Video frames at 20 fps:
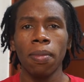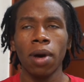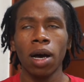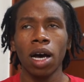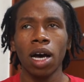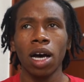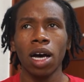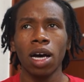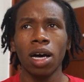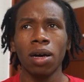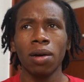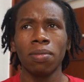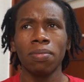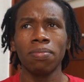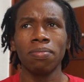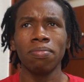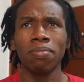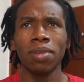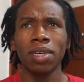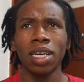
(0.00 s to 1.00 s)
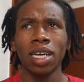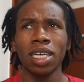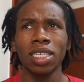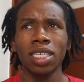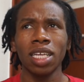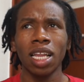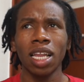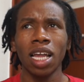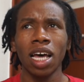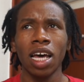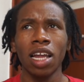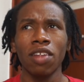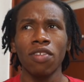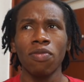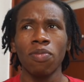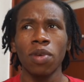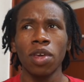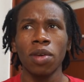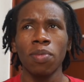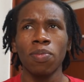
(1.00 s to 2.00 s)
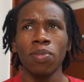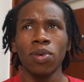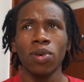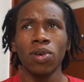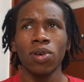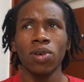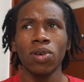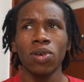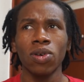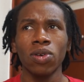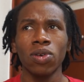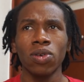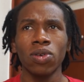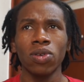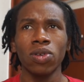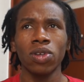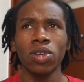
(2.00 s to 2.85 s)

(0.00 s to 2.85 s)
because a lot of people,